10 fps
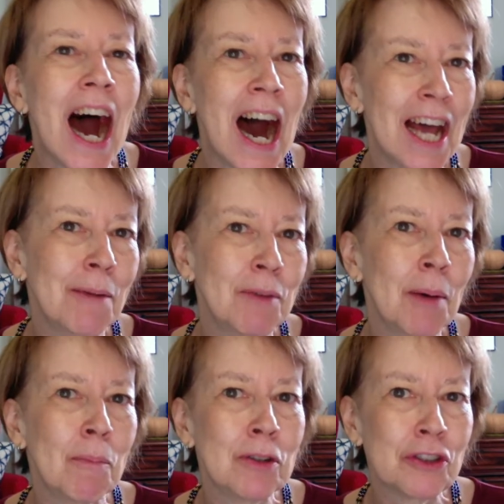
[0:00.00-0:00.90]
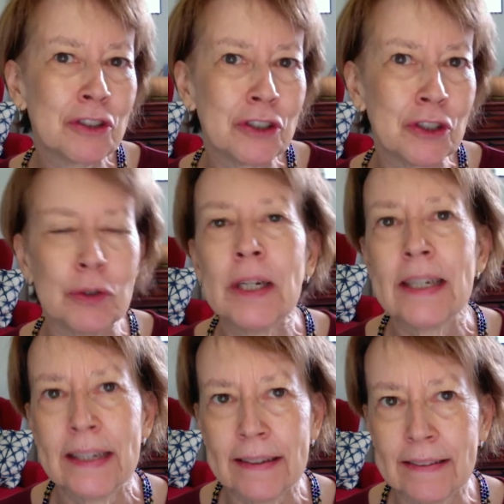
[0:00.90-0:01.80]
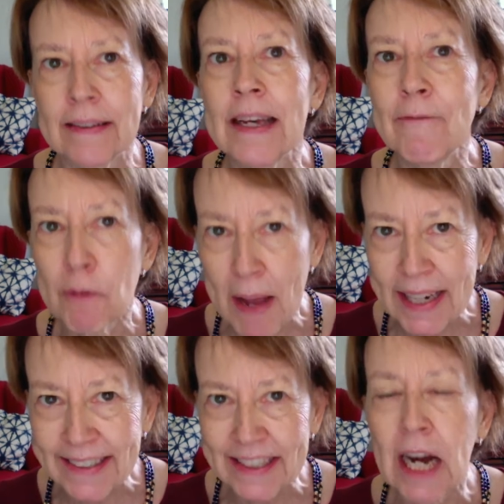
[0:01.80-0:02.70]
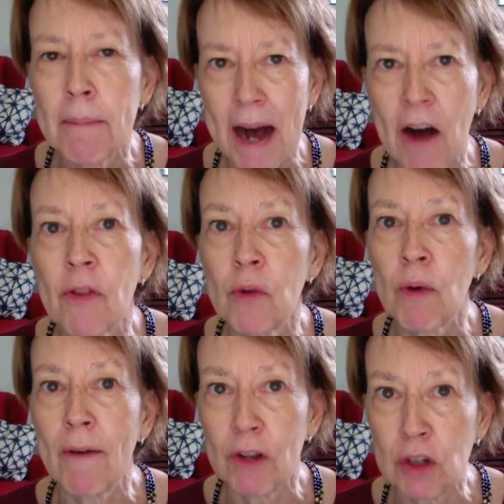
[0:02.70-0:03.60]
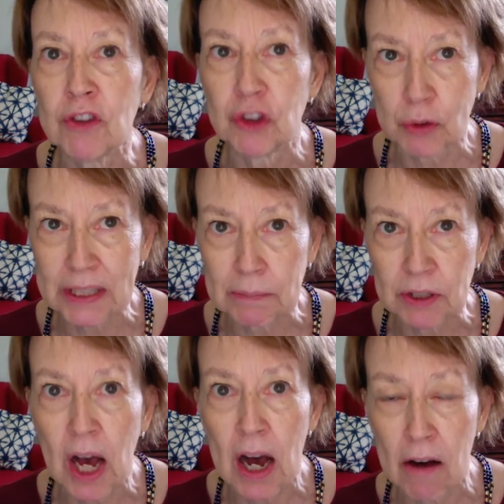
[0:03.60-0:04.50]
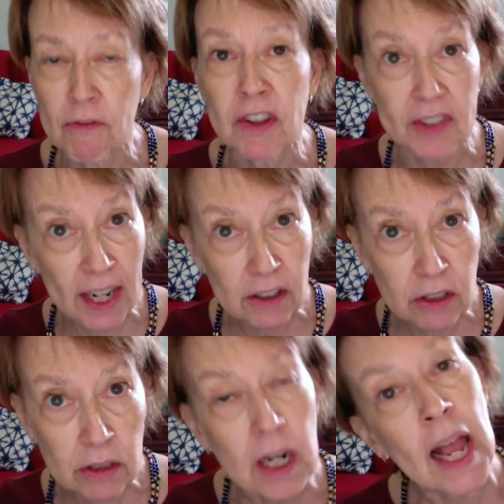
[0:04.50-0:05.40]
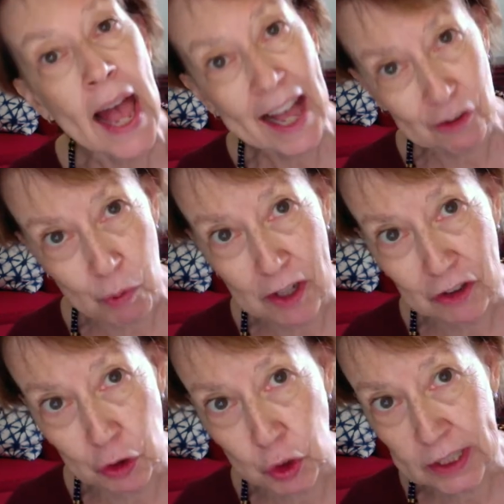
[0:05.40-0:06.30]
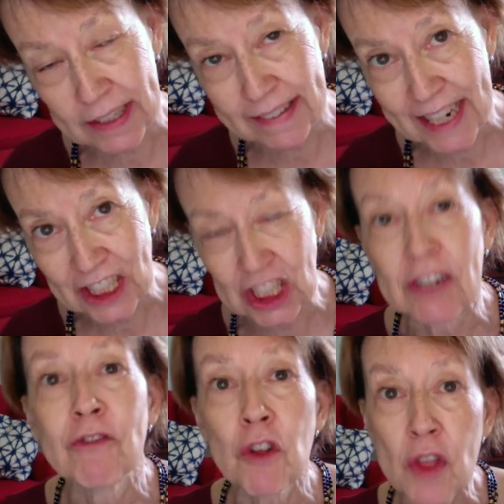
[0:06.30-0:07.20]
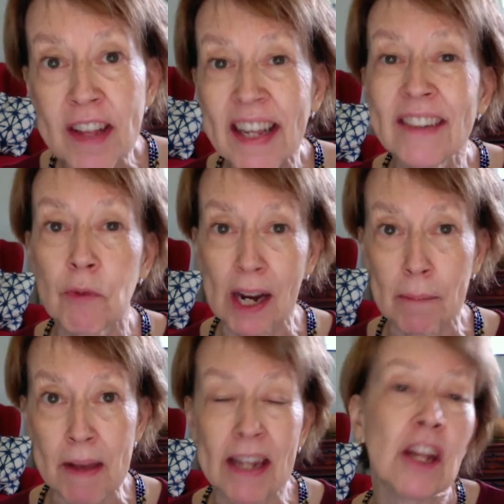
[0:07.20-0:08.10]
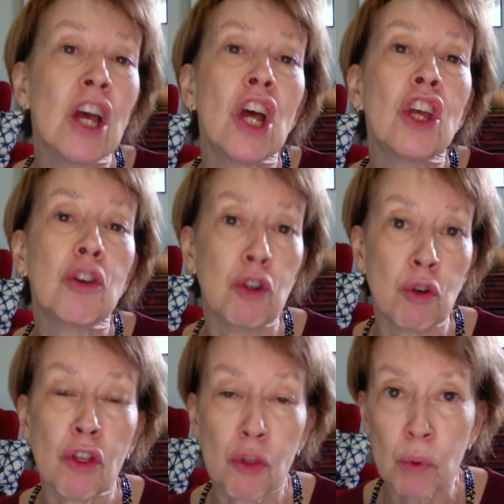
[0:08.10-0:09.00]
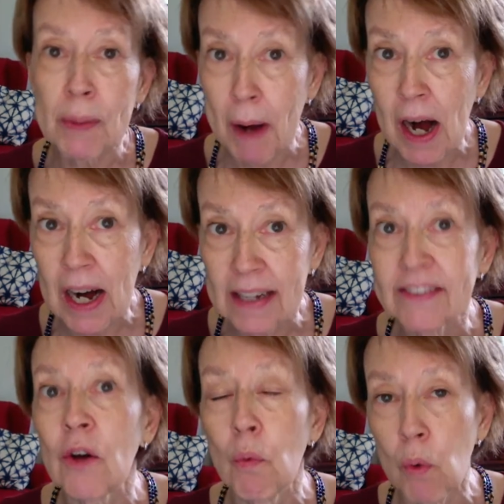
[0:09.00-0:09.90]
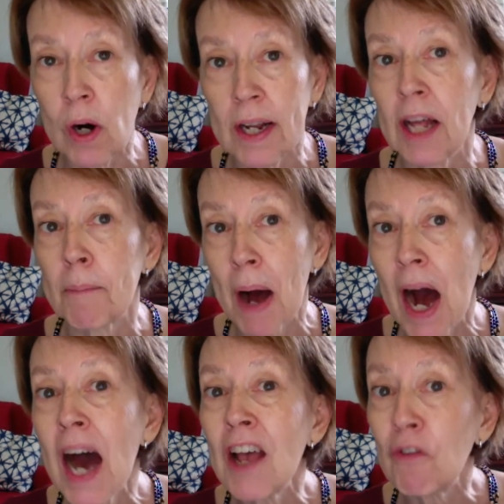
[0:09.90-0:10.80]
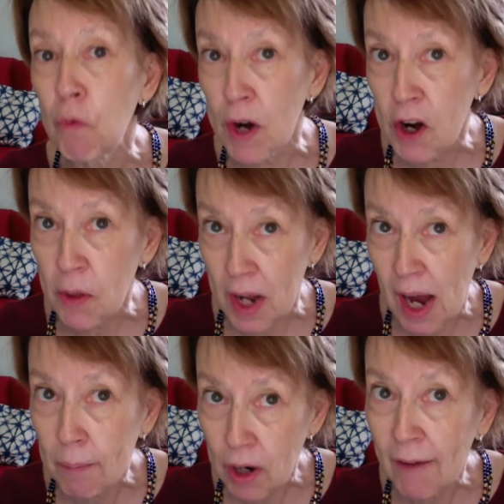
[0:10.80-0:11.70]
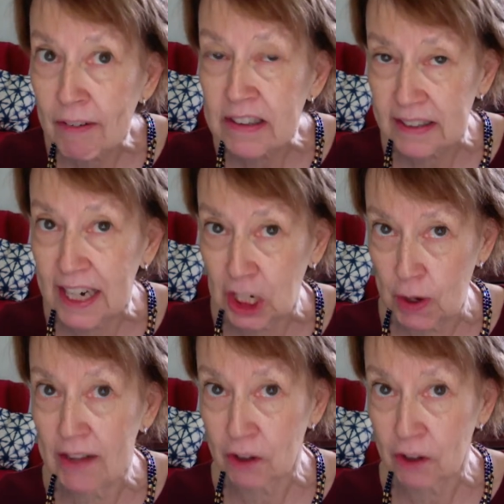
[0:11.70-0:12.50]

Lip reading: Item number 2 is information about the revenue streams of the sector as well as your organization. For this, I recommend you do 3 pies. 1, a pie of where the nonprofit sector as a